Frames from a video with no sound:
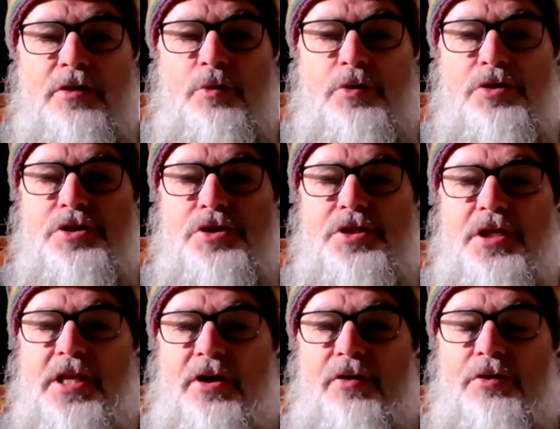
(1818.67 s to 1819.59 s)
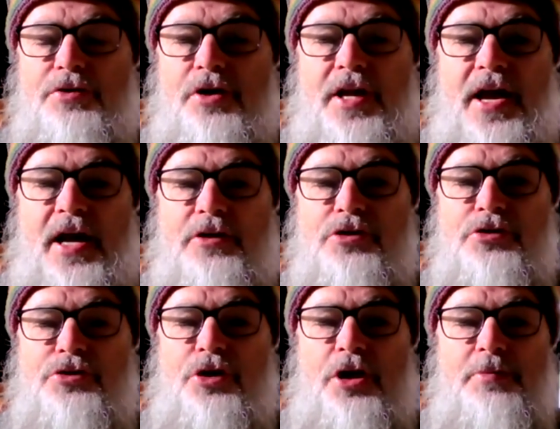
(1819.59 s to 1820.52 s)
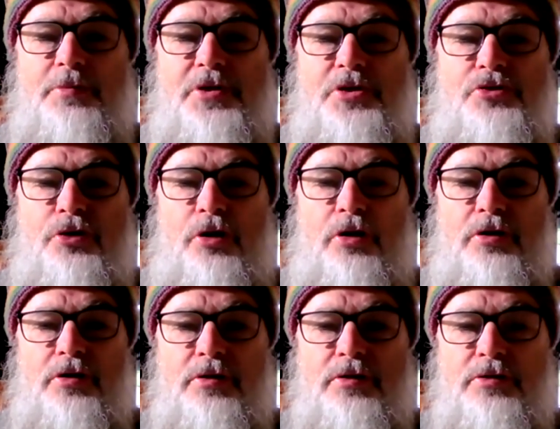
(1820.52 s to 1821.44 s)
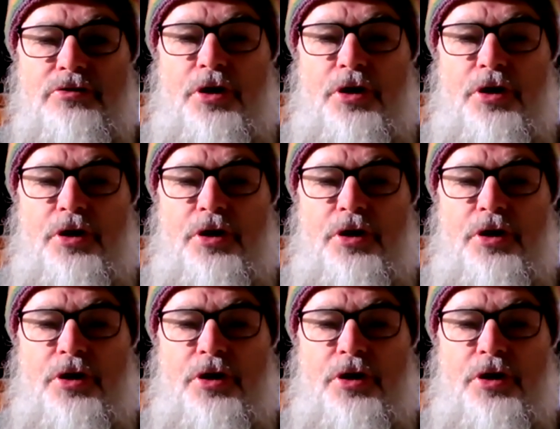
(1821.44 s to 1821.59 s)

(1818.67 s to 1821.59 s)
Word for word: You wouldn't sit there on your couch and try to be strong.